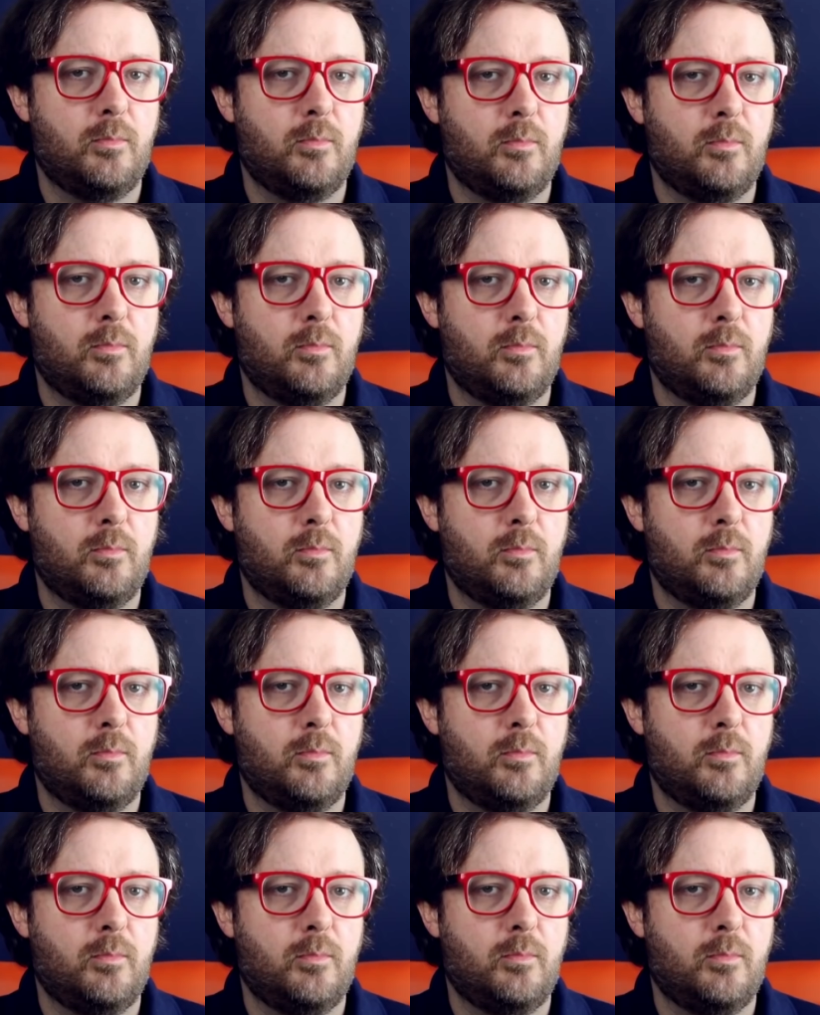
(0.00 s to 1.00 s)

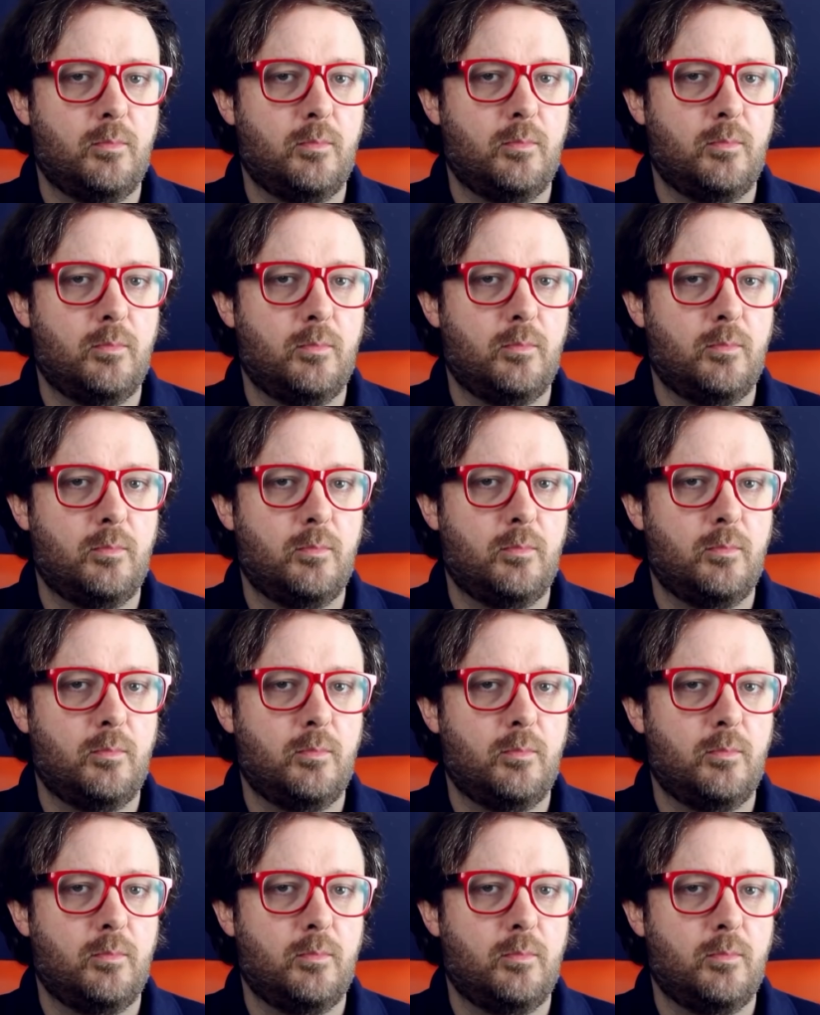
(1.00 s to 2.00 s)

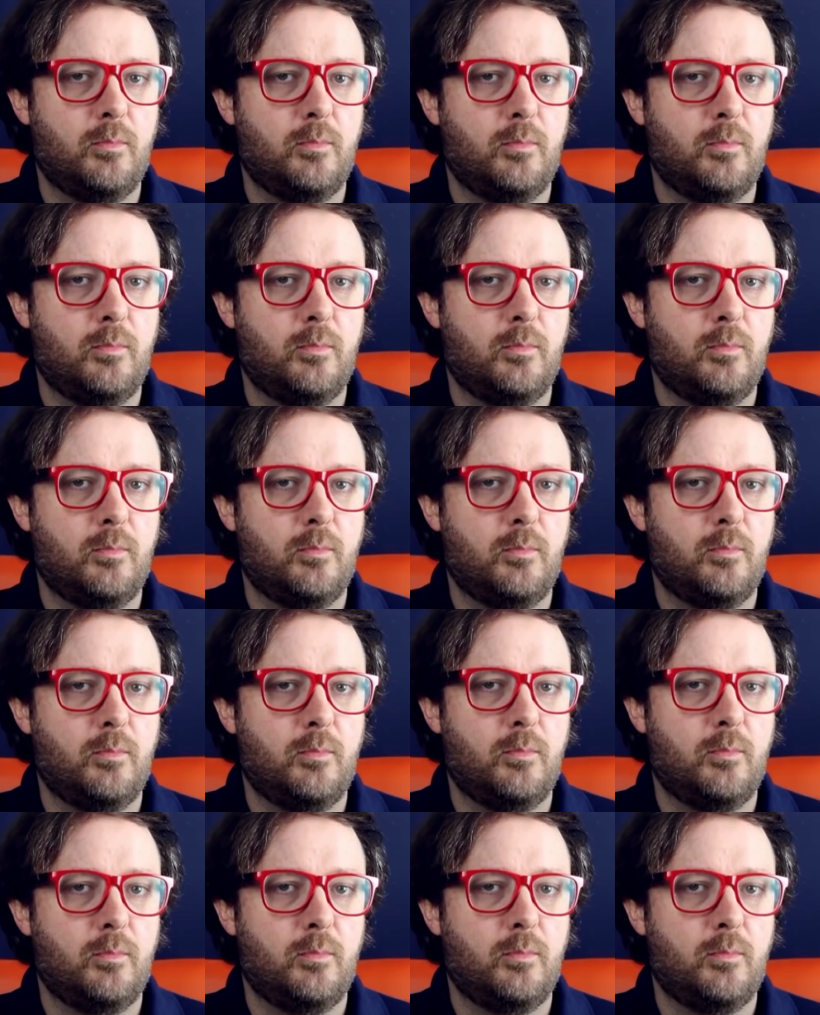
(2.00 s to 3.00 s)

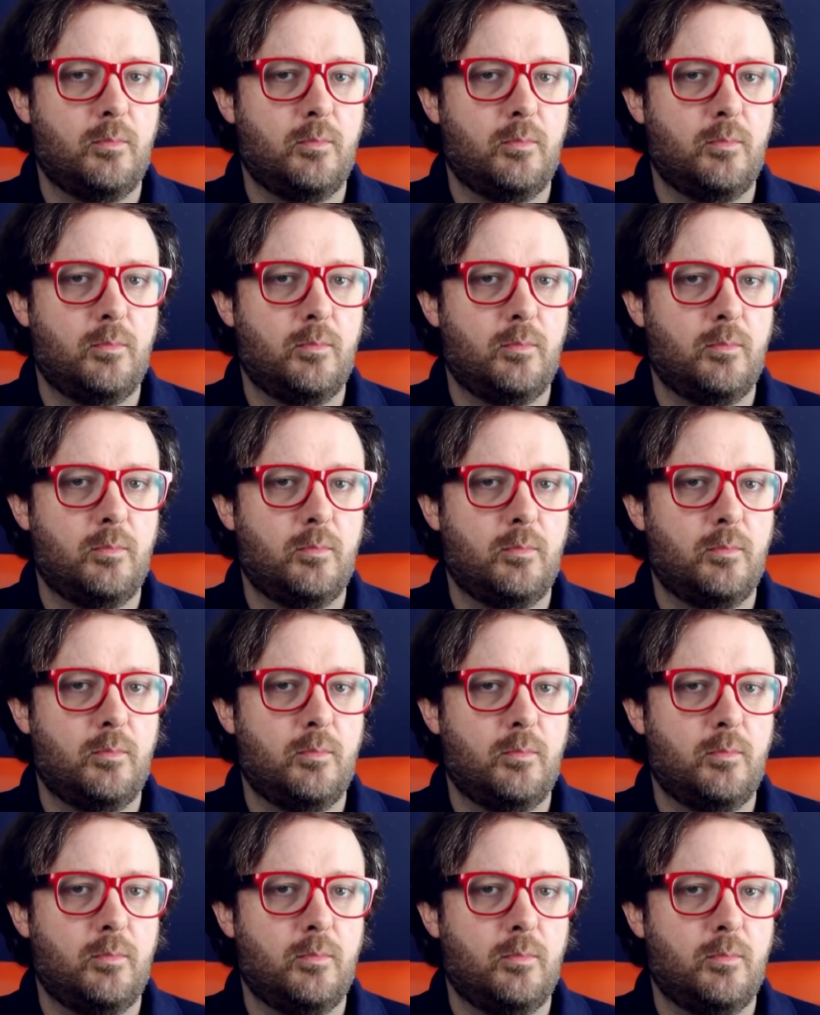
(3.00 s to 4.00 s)

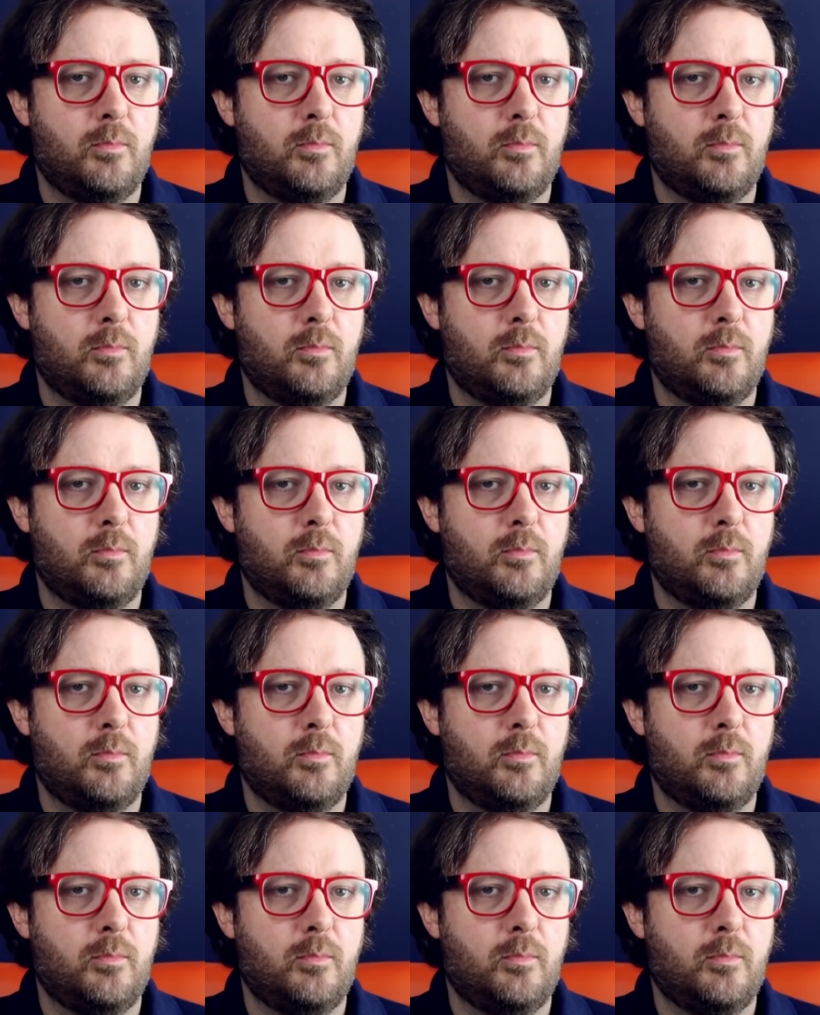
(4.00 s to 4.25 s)
No words are spoken by the person on screen.